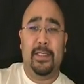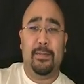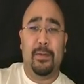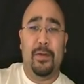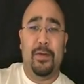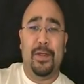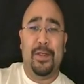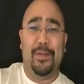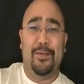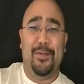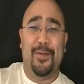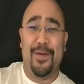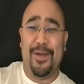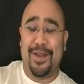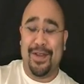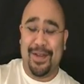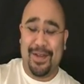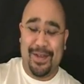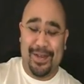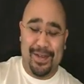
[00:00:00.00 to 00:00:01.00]
smoke in the
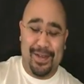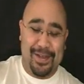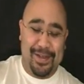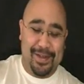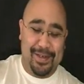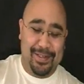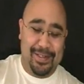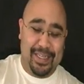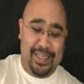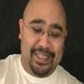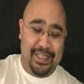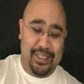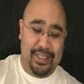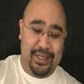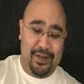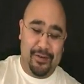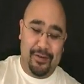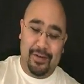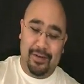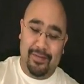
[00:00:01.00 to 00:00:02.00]
morning to get you
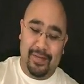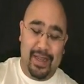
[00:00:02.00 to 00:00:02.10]
going.